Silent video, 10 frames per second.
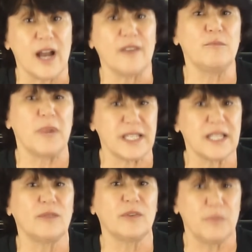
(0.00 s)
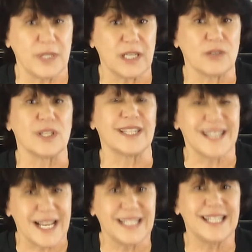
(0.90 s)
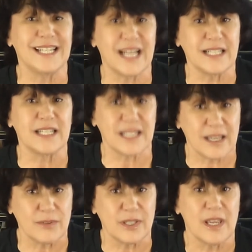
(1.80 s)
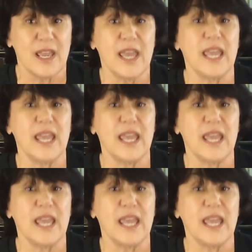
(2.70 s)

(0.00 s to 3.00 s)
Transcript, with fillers: I myself have been here since 1997.